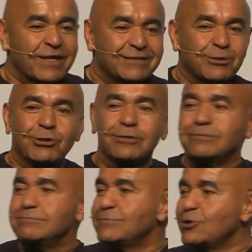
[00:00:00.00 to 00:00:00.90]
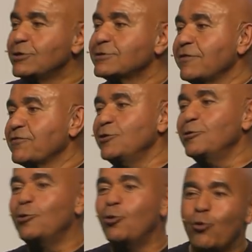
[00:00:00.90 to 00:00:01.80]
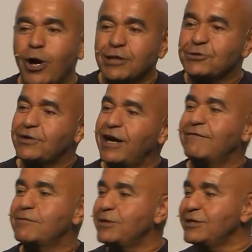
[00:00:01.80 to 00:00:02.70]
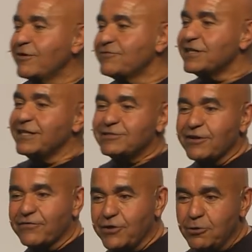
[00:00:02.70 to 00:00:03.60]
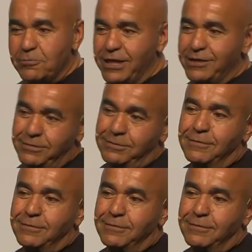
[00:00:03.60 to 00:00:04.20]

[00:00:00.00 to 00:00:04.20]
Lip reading: So those of you who want to have a bit of sense of humor,